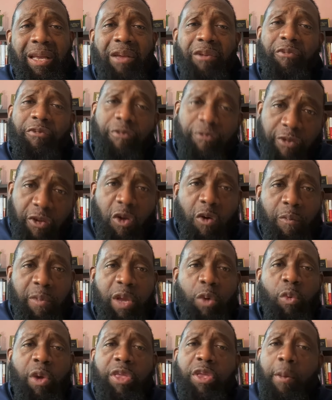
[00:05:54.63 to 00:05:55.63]
Fill me
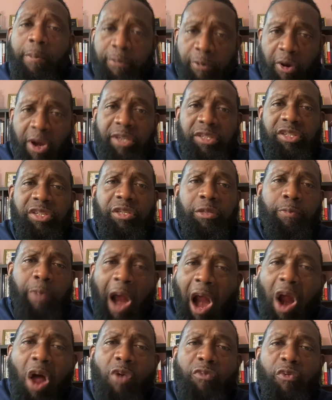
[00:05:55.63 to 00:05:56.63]
with your precious,
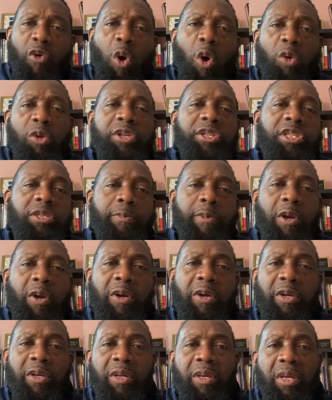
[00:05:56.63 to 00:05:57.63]
powerful Holy
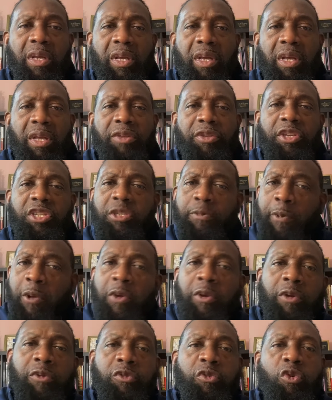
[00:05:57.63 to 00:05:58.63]
Spirit, the
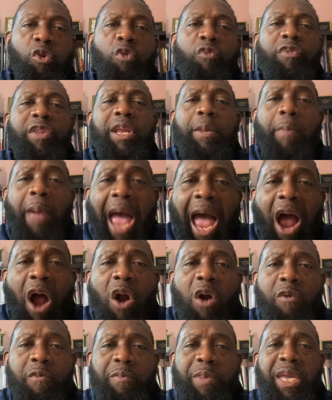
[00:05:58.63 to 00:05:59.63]
Spirit of truth, and
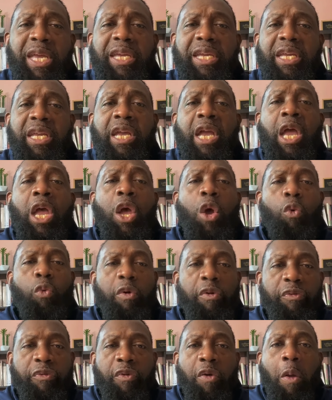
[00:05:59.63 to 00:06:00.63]
empower me
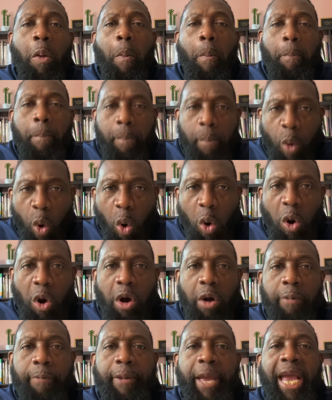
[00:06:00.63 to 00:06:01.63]
with
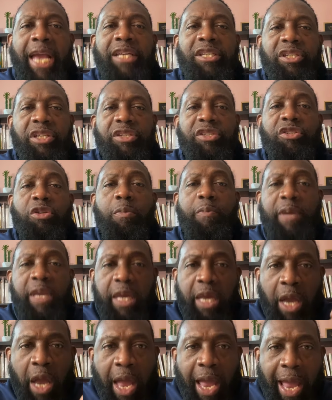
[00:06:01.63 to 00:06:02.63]
more patience to
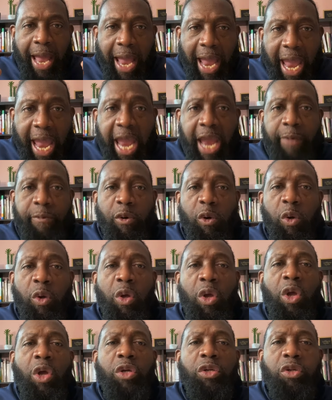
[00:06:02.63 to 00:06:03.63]
be able
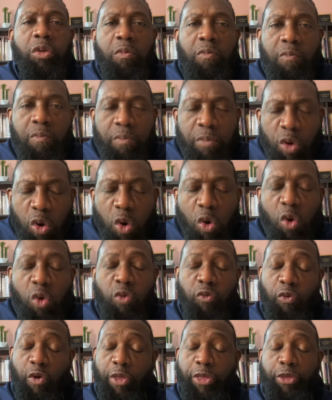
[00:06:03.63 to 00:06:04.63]
to
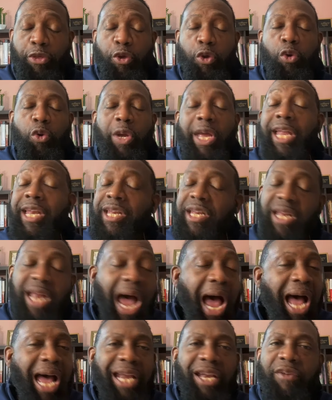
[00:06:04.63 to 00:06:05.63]
move with you and
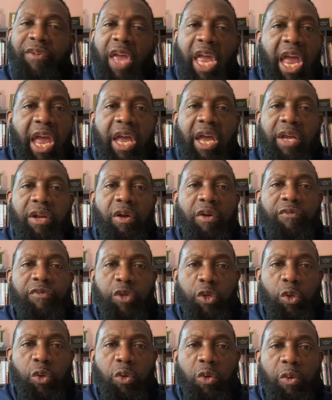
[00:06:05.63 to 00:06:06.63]
not ahead of
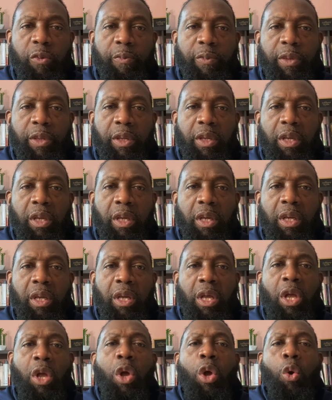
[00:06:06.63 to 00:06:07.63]
you.
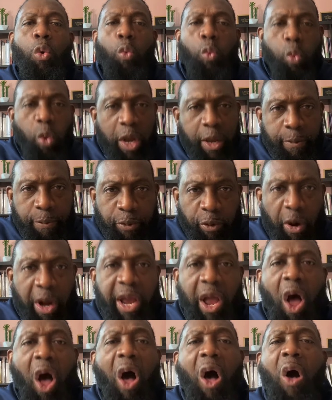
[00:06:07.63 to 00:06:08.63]
We pray
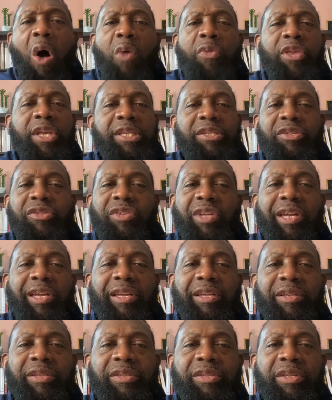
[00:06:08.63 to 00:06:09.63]
all these
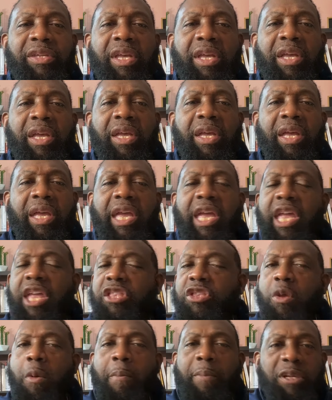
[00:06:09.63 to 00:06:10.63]
things
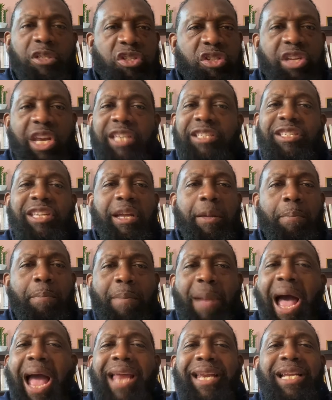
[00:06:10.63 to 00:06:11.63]
in your majestic,
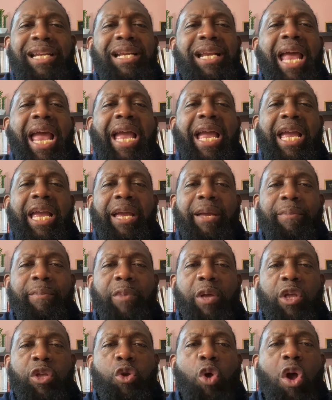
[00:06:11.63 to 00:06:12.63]
mighty name,
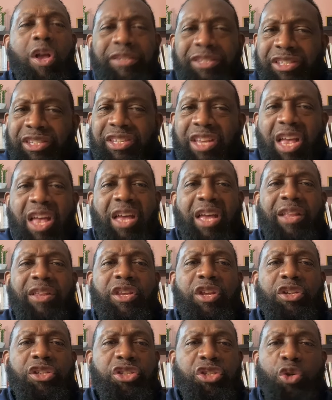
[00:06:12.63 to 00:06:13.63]
your Son,
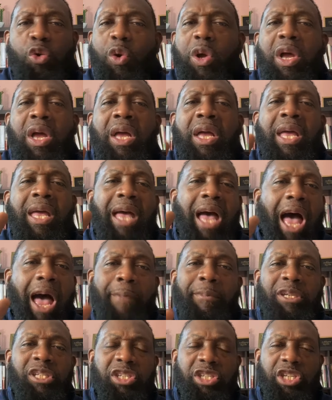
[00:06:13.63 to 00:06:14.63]
Yeshua
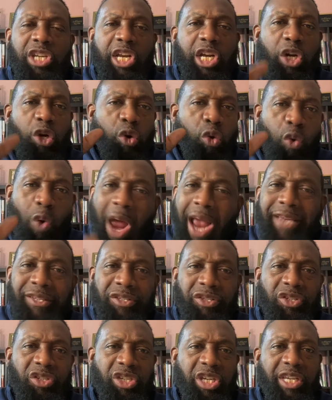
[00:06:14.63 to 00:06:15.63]
HaMashiach,
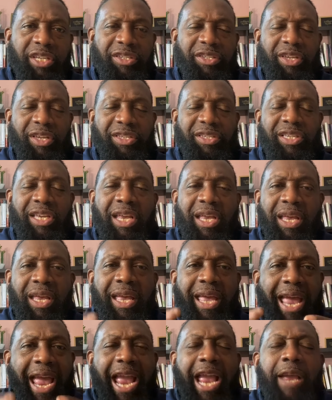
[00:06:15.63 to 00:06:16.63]
Christ Jesus.
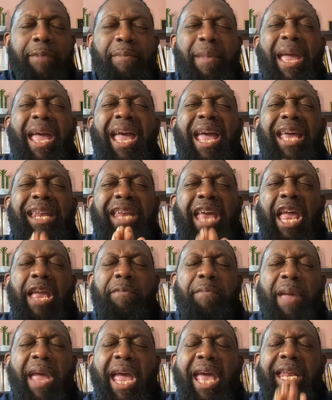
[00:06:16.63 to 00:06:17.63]
Amen,
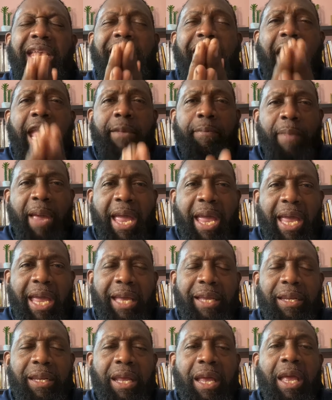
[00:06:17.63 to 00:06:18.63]
amen, and
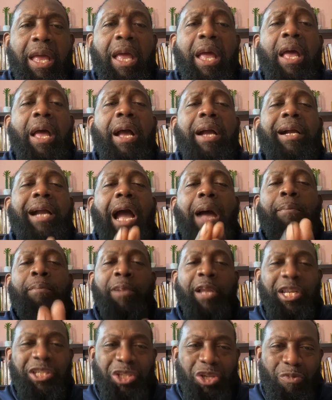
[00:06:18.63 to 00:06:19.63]
amen. God
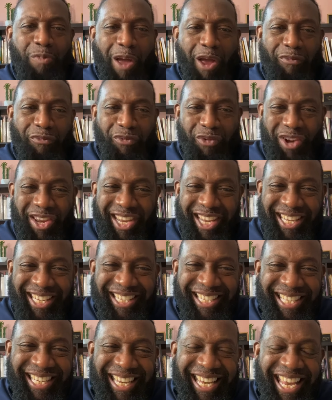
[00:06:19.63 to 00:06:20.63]
bless you, my
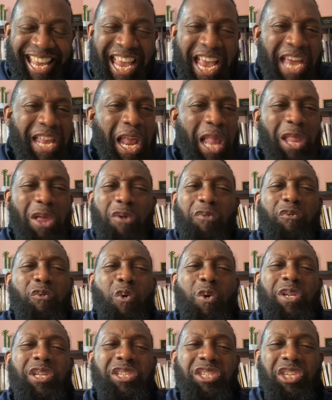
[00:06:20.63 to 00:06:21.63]
friends. And I look
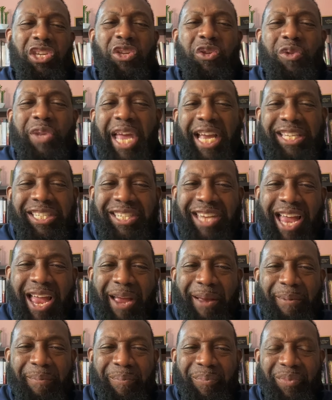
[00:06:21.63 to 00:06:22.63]
forward to seeing you next
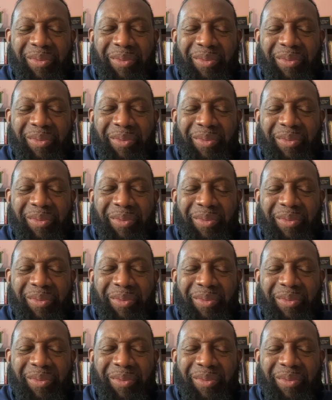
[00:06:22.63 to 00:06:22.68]
time.